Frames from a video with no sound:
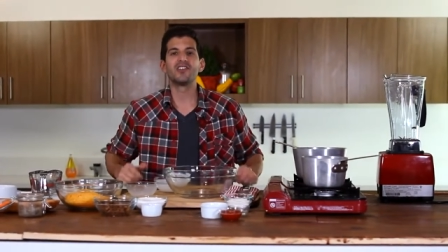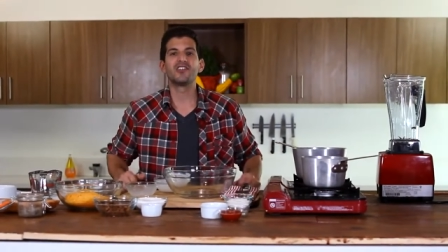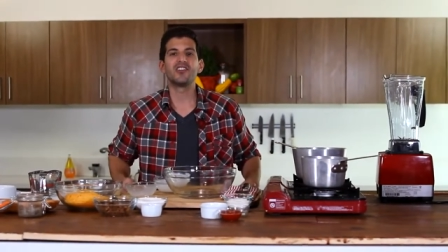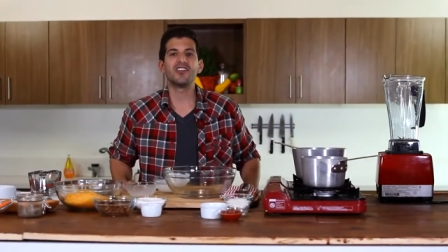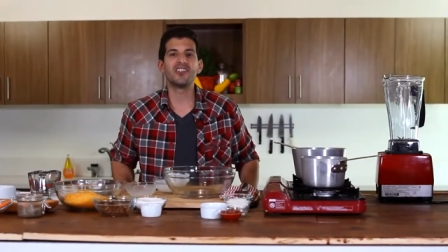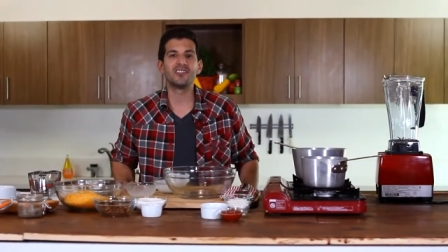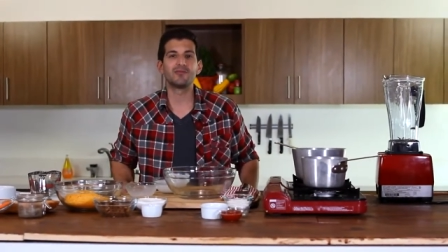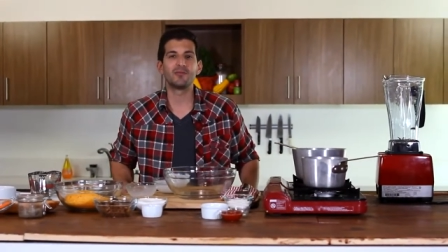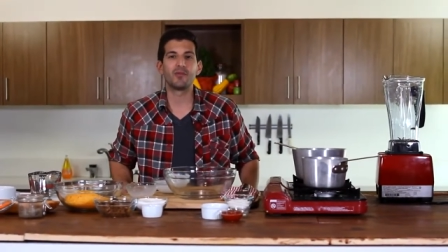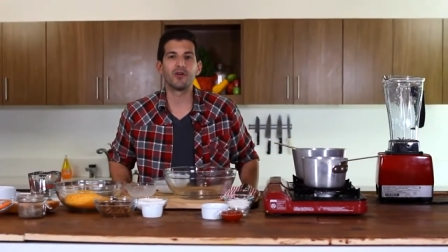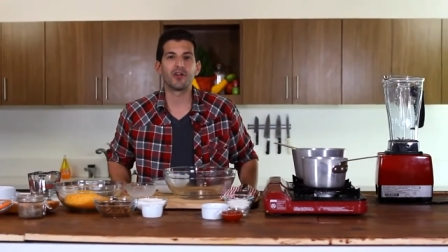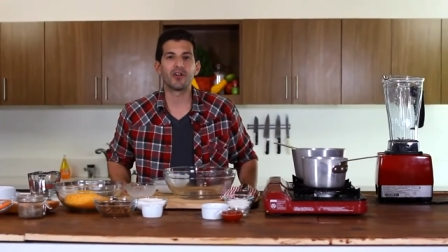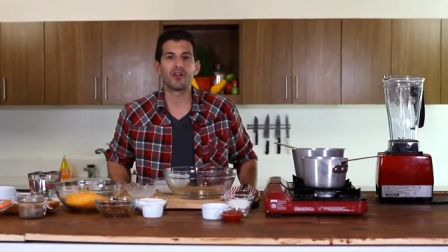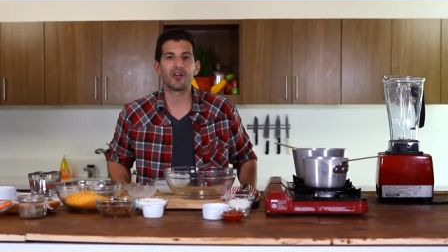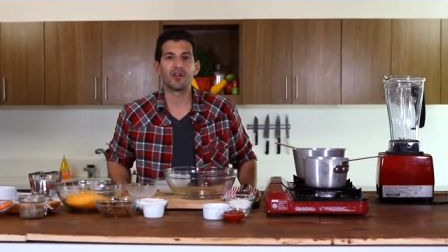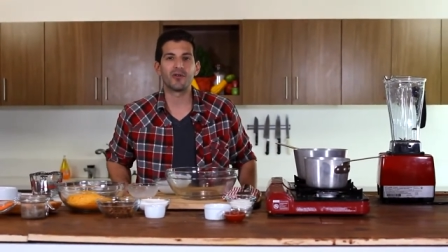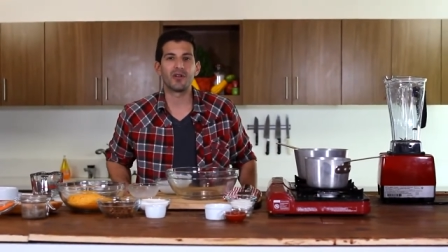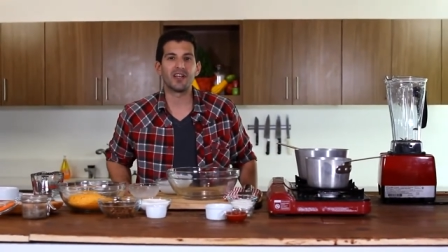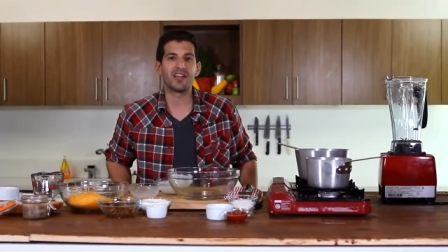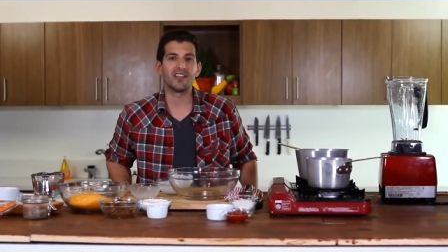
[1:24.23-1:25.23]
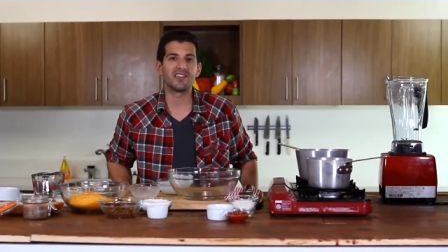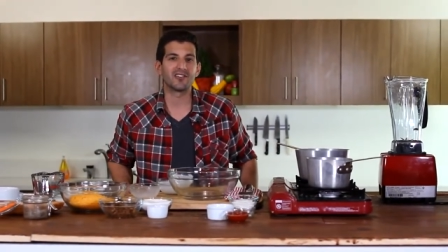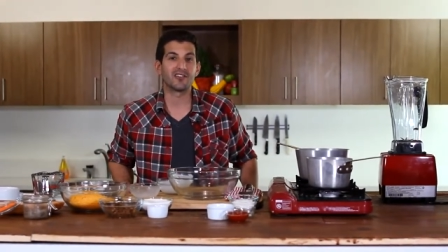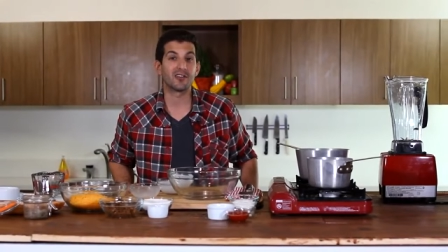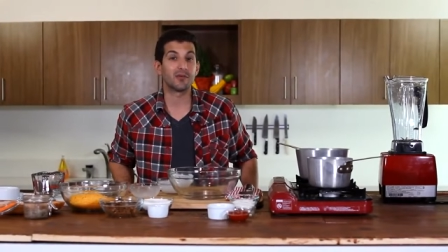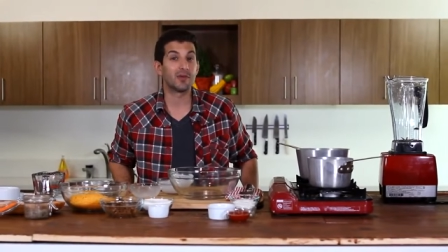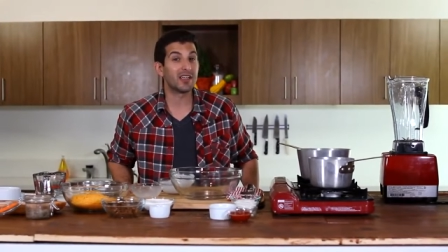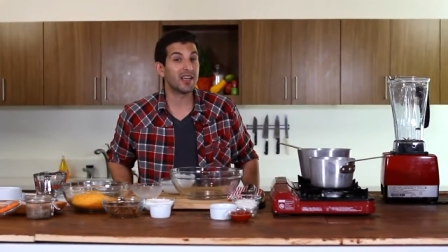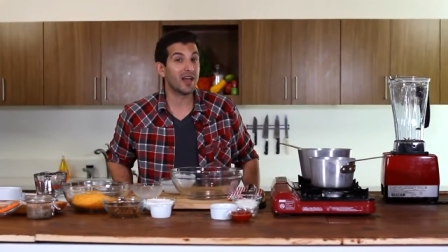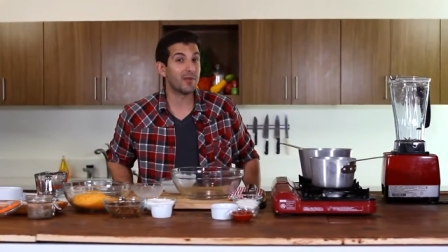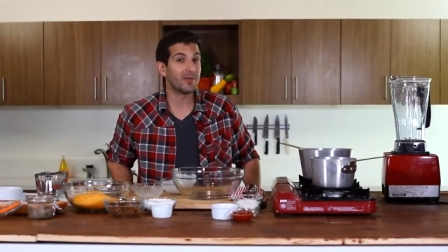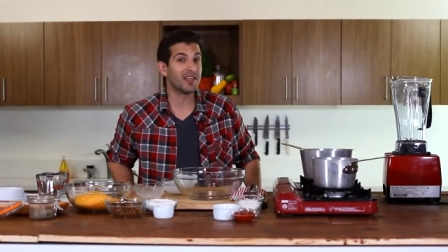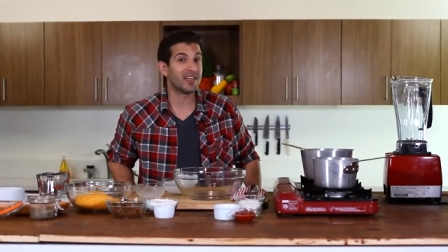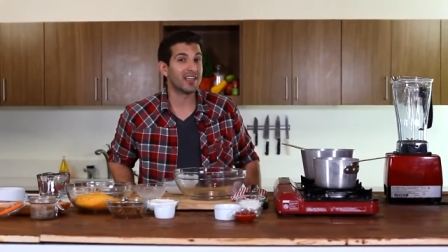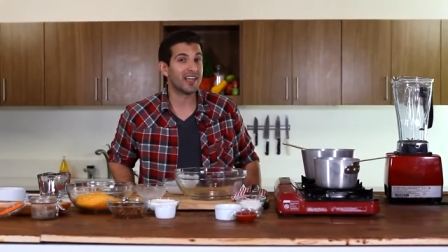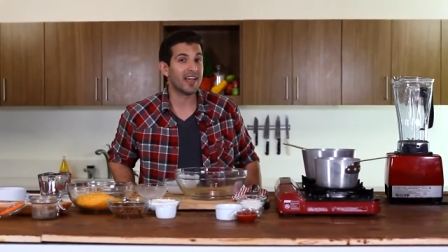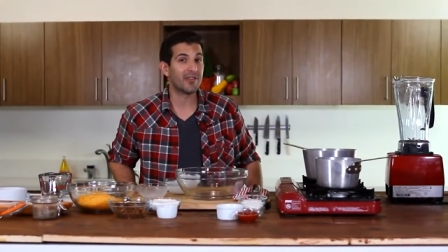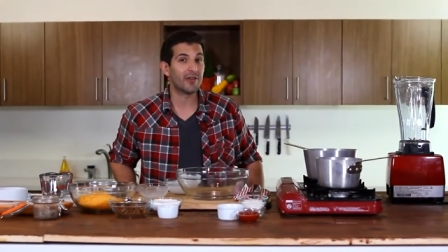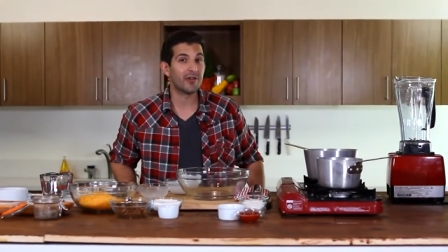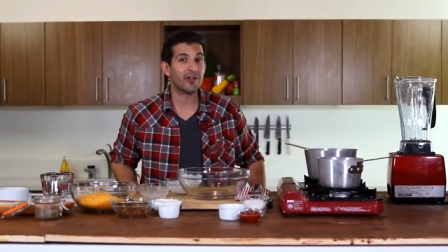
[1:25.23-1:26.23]
cheeseburger ingredients are gonna be coming
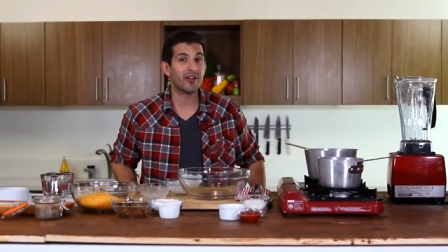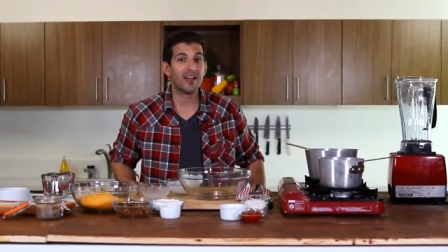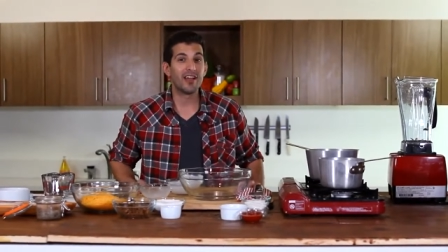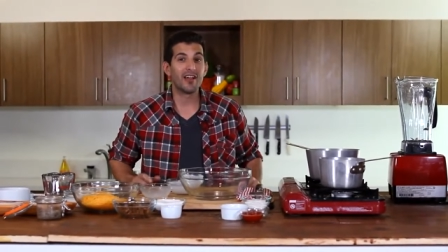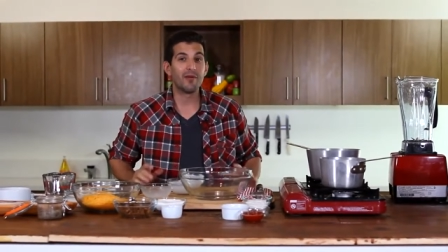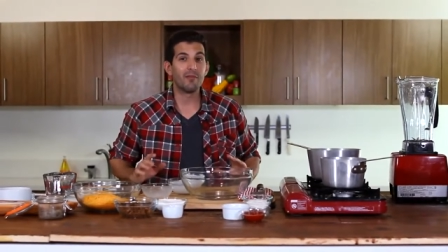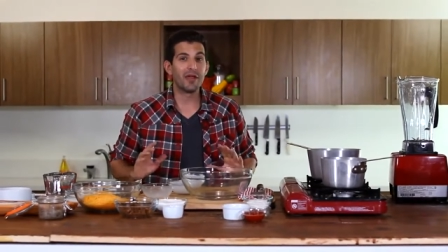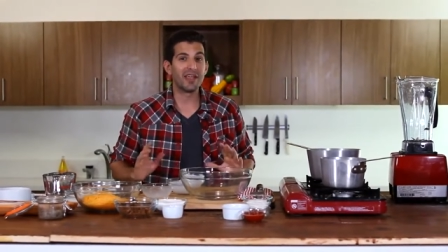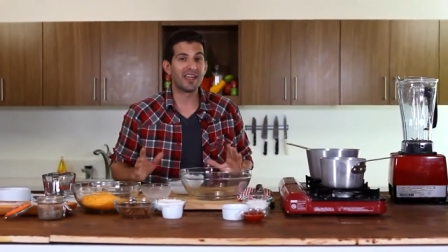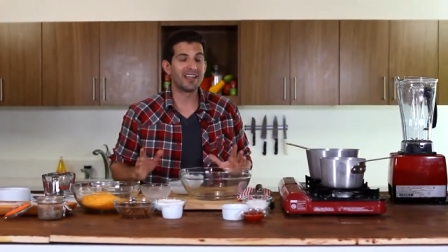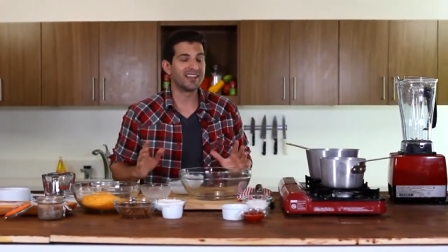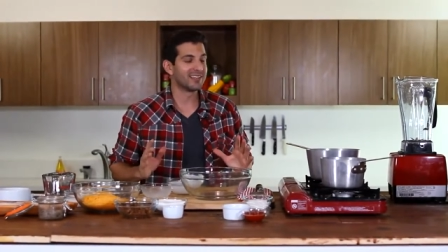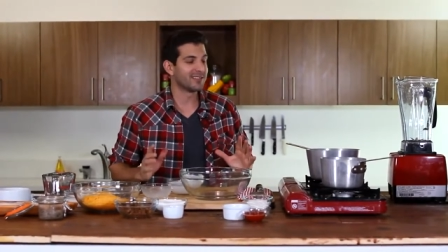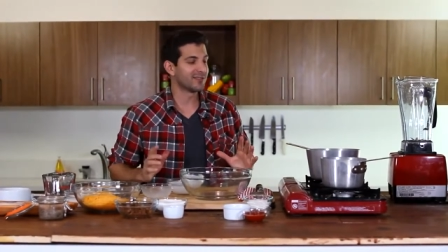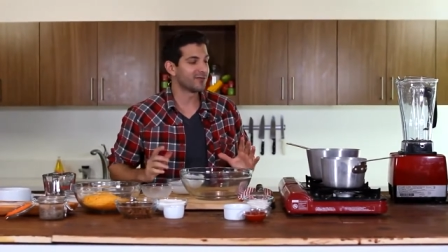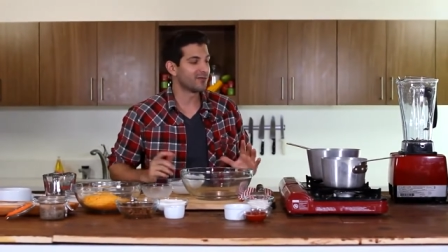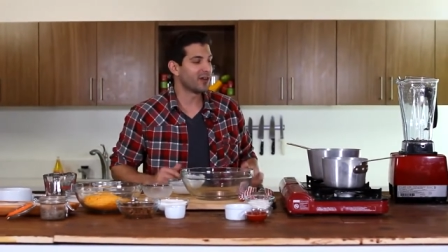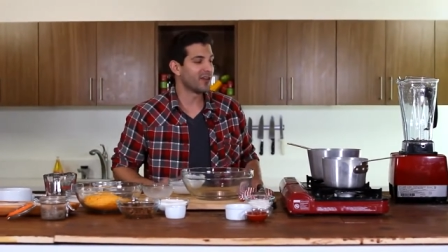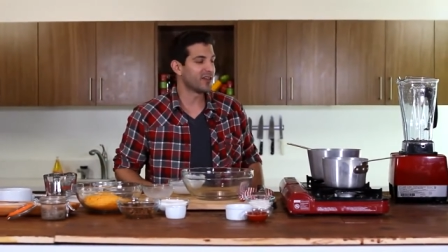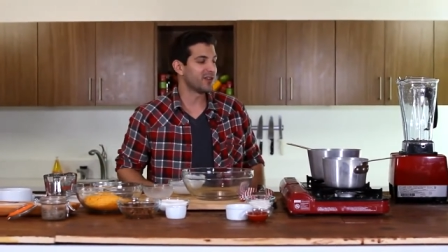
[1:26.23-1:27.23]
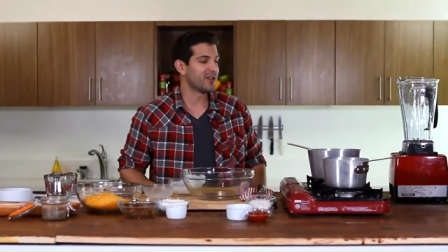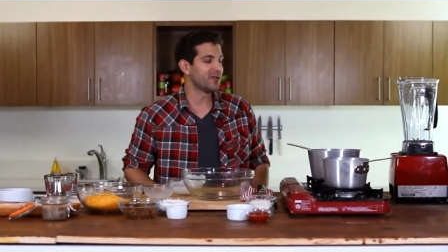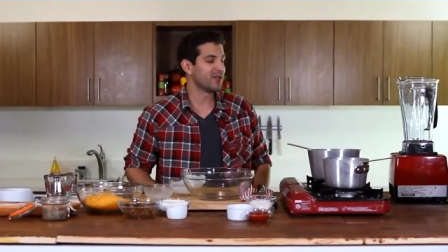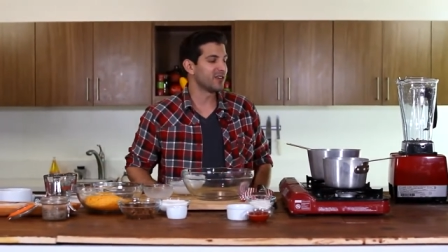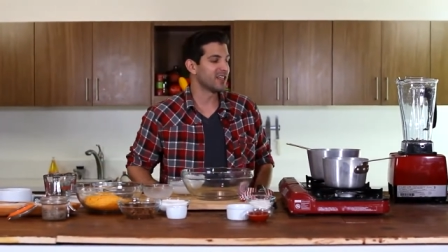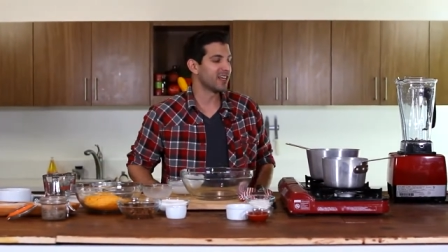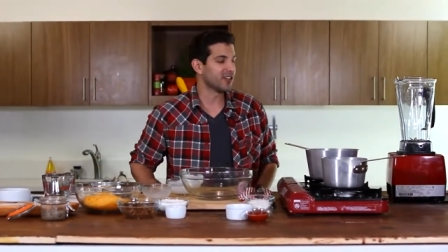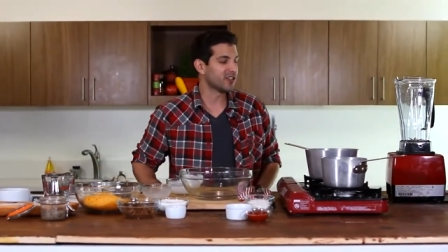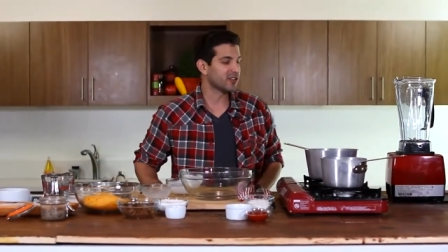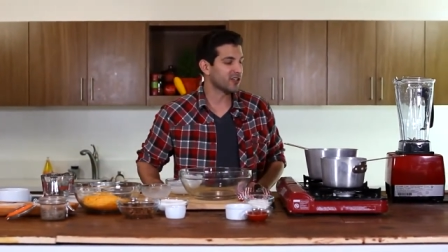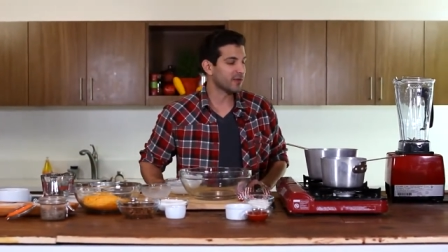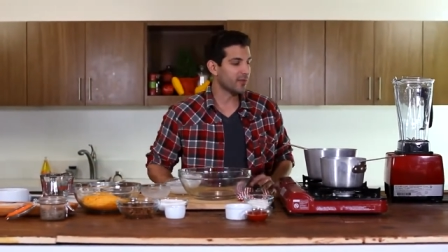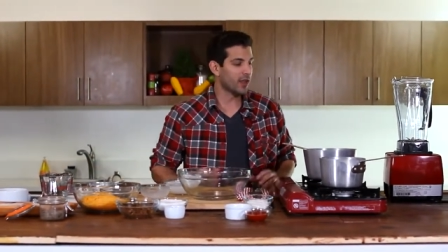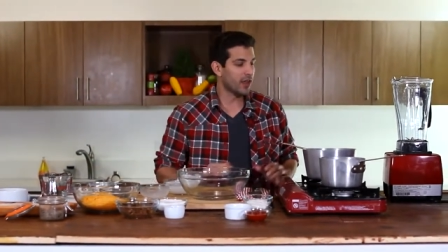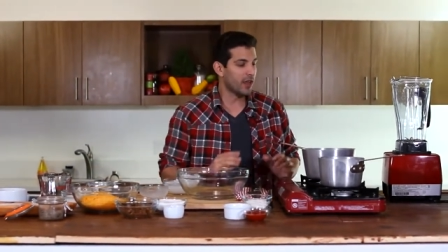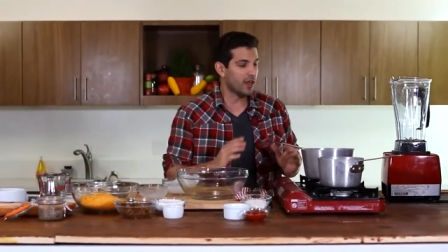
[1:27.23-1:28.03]
together, making this fun new dish.